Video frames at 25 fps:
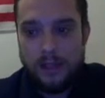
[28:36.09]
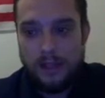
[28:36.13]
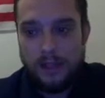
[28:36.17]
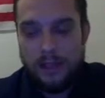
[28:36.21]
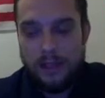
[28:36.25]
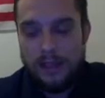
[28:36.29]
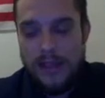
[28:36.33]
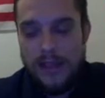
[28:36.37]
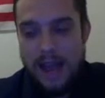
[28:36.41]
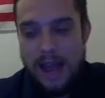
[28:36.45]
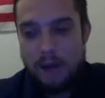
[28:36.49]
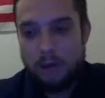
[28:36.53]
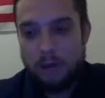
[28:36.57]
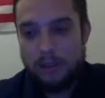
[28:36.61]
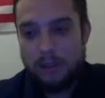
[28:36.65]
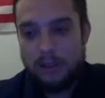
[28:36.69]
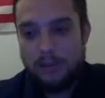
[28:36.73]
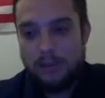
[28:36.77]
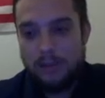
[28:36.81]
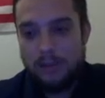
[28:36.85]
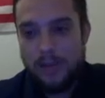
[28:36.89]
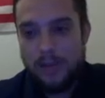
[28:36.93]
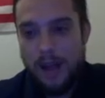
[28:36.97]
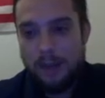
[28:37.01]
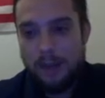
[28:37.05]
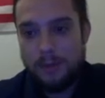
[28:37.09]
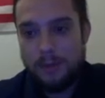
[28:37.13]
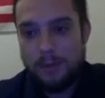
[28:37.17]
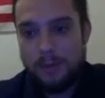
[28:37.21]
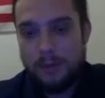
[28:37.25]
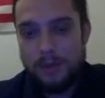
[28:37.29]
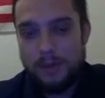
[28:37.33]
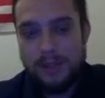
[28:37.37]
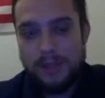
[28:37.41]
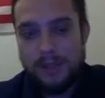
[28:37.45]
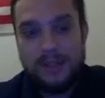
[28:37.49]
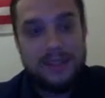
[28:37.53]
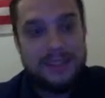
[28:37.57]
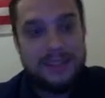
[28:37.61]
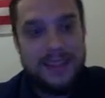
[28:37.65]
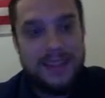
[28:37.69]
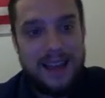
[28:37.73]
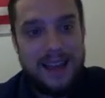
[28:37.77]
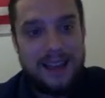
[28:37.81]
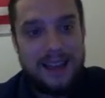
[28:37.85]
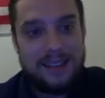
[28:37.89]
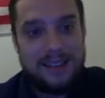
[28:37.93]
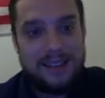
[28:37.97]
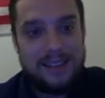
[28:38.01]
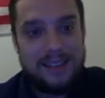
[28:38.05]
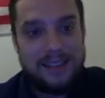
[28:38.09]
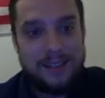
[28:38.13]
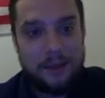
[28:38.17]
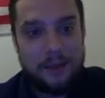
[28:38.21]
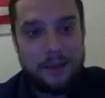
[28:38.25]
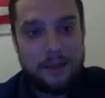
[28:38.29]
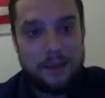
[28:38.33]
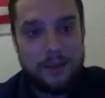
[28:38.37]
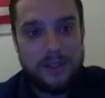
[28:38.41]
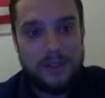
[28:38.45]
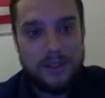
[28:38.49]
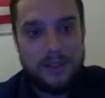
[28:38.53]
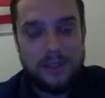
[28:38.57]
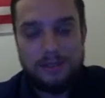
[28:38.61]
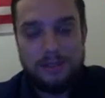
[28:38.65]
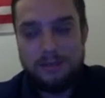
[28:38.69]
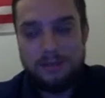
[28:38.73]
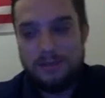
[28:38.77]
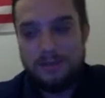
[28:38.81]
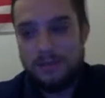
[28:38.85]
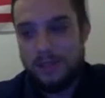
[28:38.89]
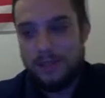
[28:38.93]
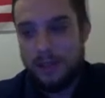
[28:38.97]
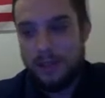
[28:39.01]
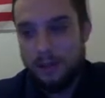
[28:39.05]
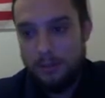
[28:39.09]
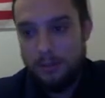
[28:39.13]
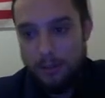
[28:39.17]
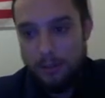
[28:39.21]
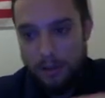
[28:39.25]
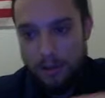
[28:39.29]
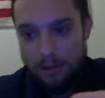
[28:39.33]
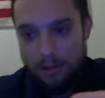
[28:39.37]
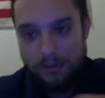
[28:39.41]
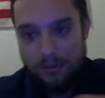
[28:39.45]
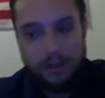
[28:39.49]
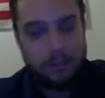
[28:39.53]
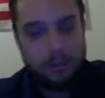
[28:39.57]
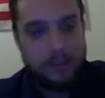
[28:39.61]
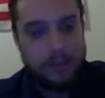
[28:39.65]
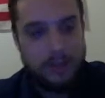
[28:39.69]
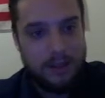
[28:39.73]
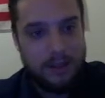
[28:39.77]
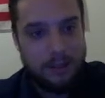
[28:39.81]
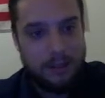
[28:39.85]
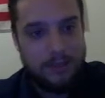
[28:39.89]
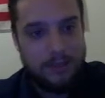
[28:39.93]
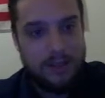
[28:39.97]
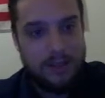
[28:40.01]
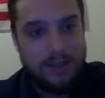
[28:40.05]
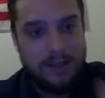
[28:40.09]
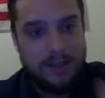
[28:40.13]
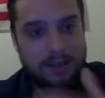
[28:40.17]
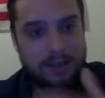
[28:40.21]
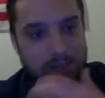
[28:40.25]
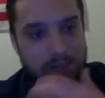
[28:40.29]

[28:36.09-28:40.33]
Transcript: Now it'll give you the opportunity to test, to go see, if something comes in.